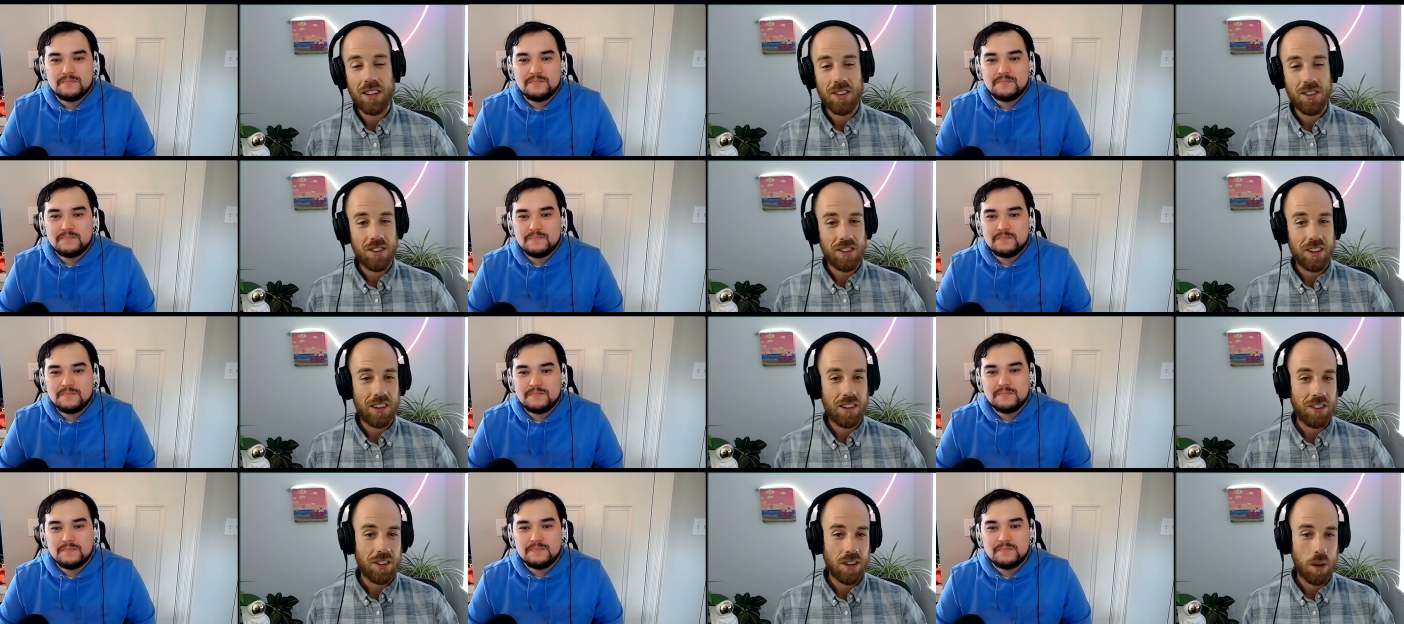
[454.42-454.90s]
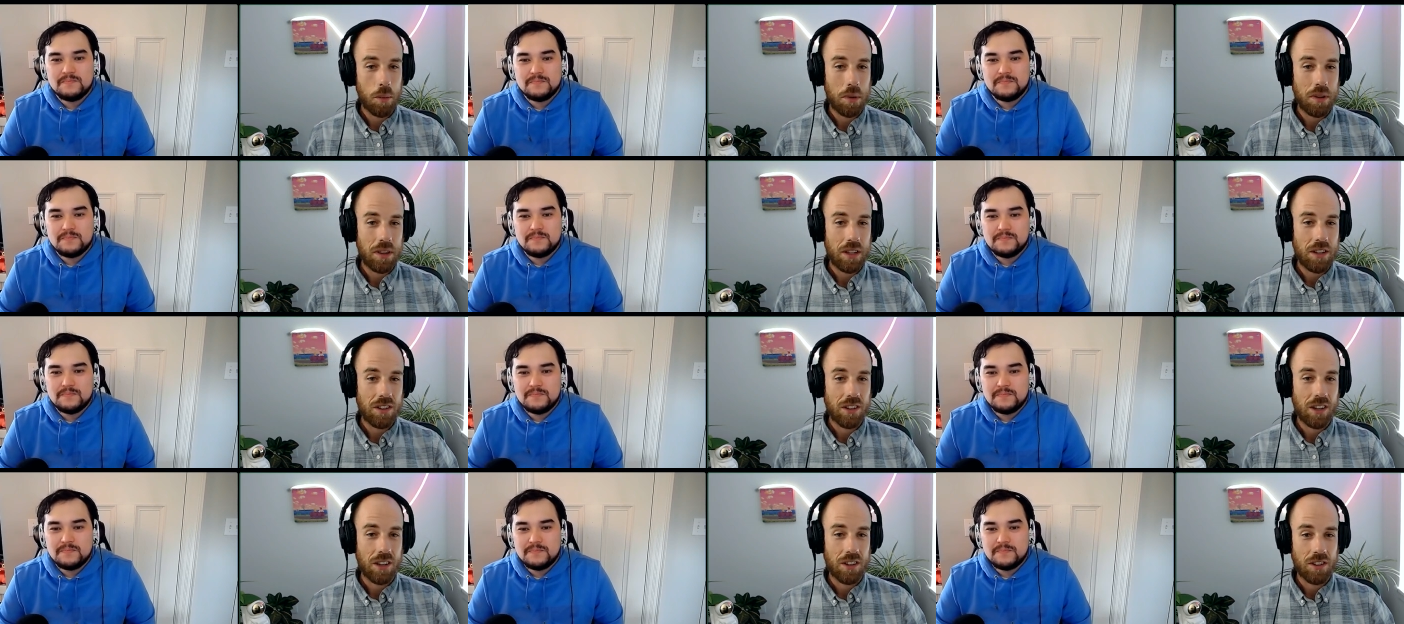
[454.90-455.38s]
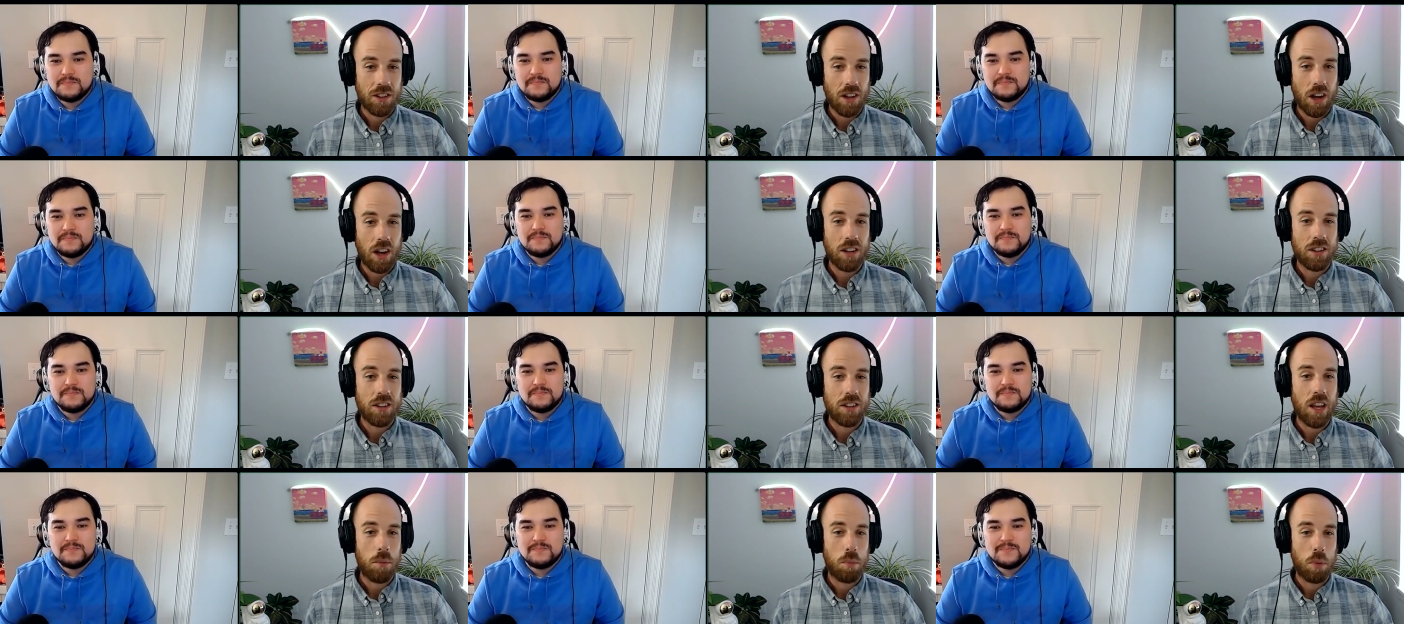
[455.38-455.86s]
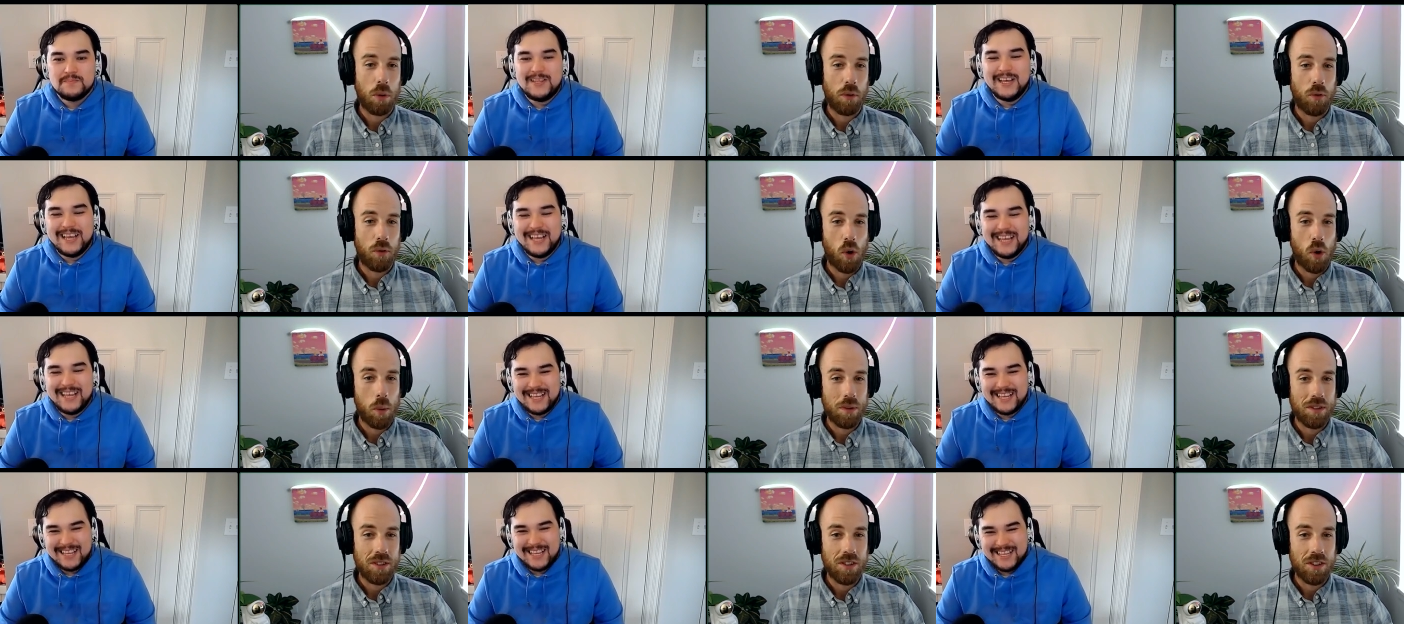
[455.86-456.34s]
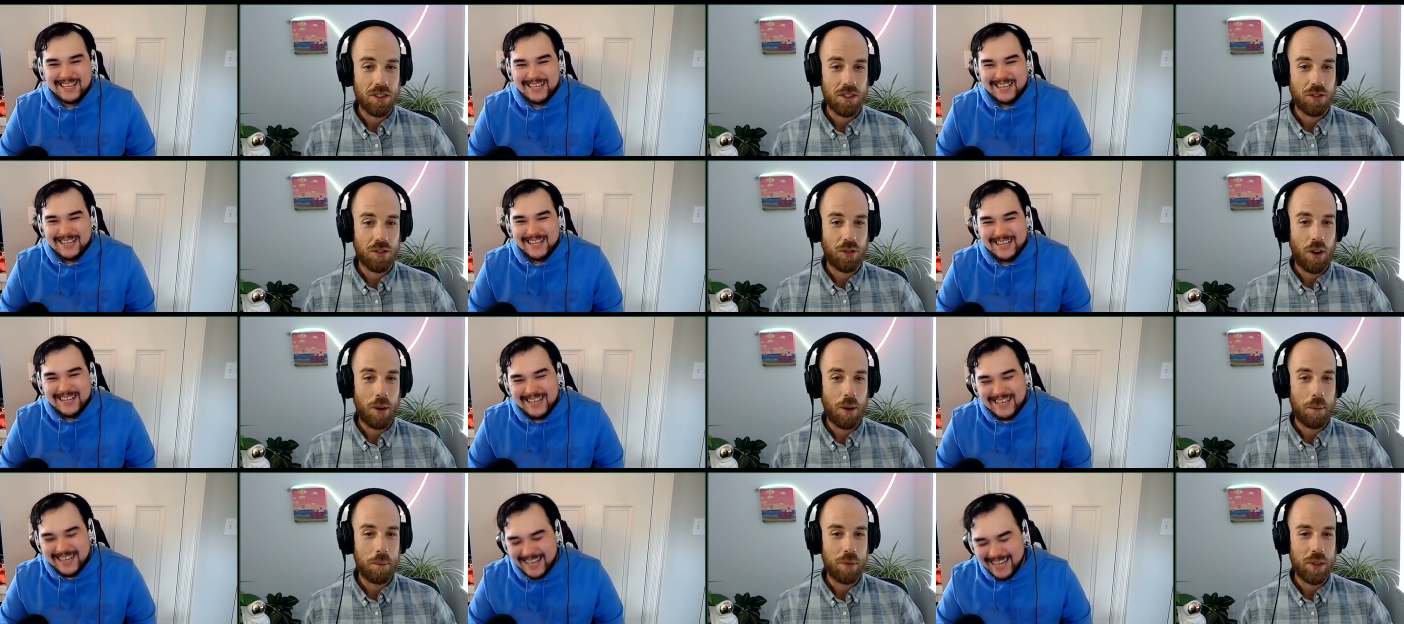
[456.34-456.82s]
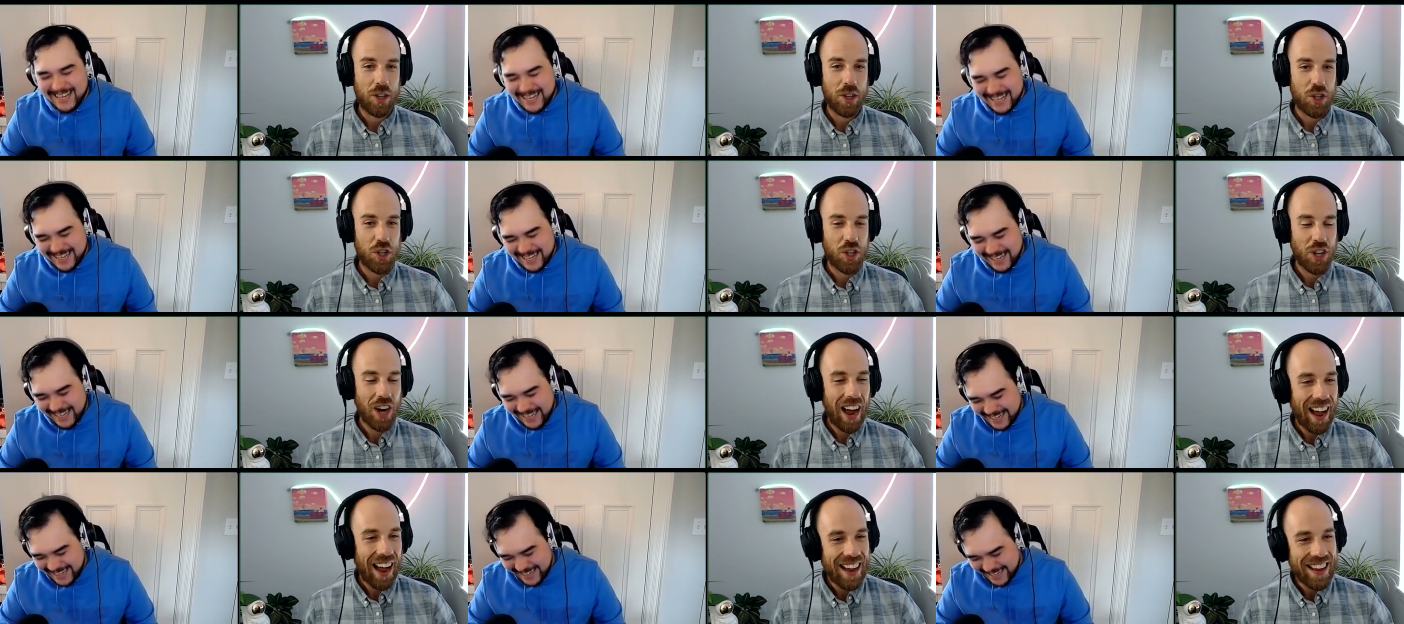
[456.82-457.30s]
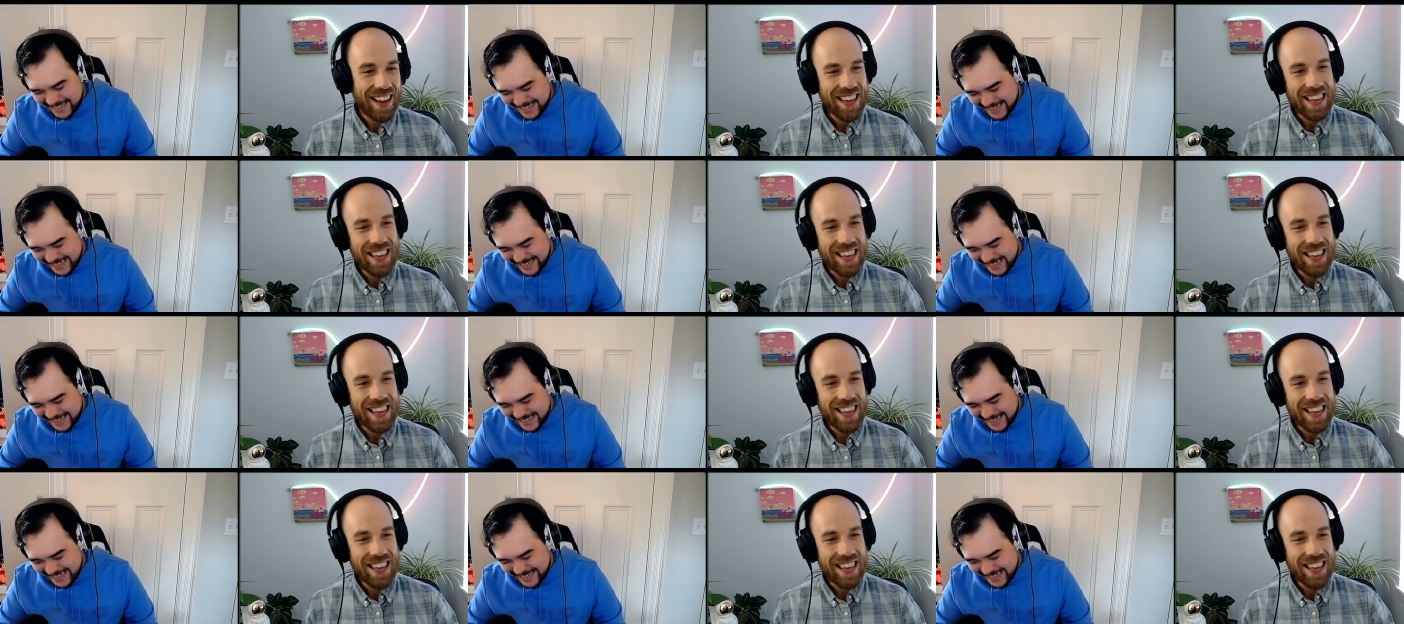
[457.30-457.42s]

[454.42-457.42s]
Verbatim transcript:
Speaker 1: see some of these K'Sante performances from The Shy.